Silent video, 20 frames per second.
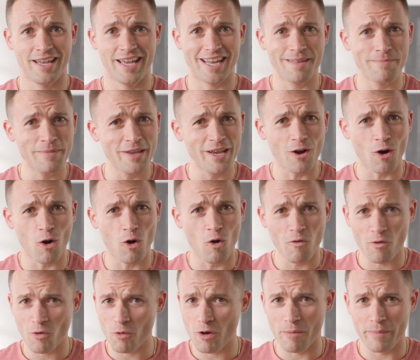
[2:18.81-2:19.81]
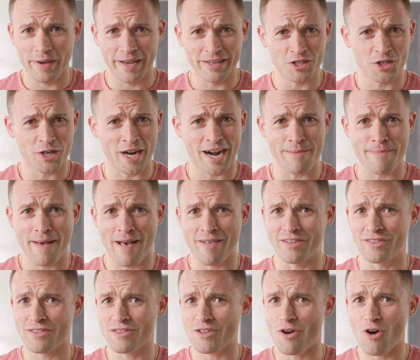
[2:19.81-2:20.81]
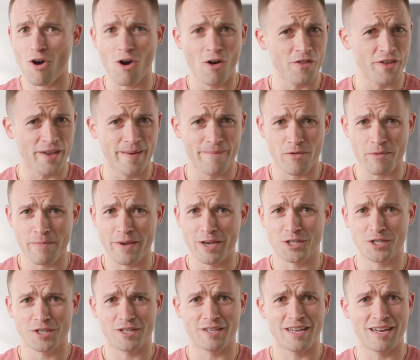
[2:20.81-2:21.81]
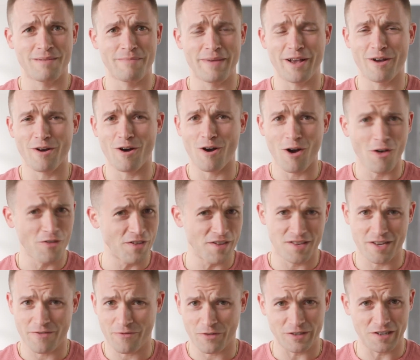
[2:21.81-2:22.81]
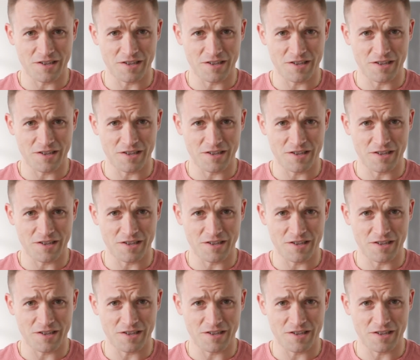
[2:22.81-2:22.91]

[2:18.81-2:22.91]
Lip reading: It can be overwhelming to try to balance all the information and make all these different